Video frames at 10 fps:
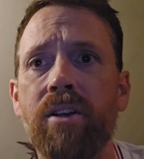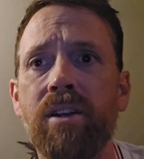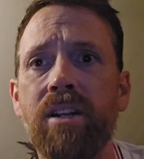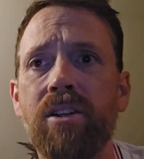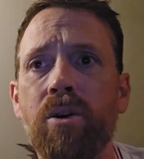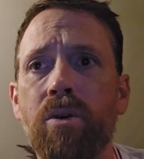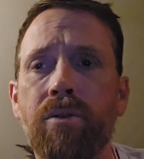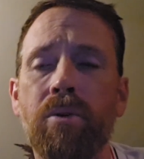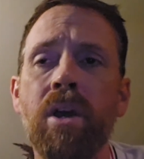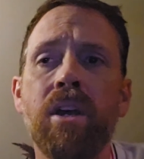You need to go
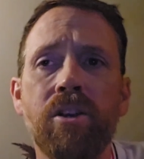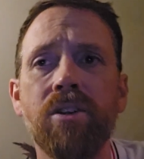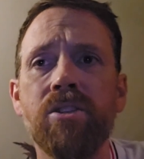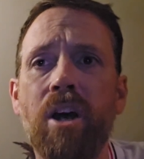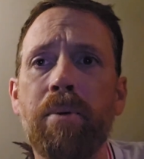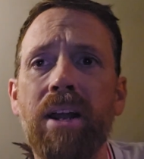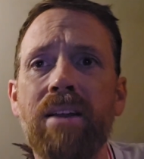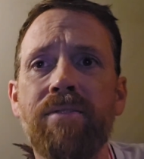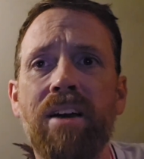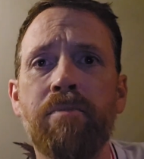through, you can stop at
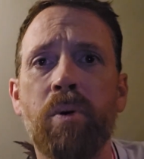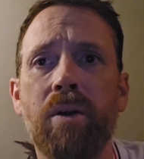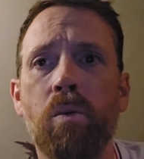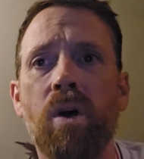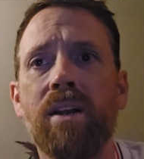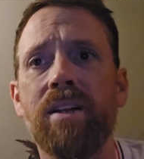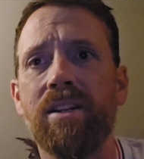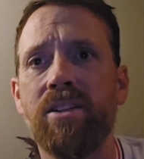85.1, and it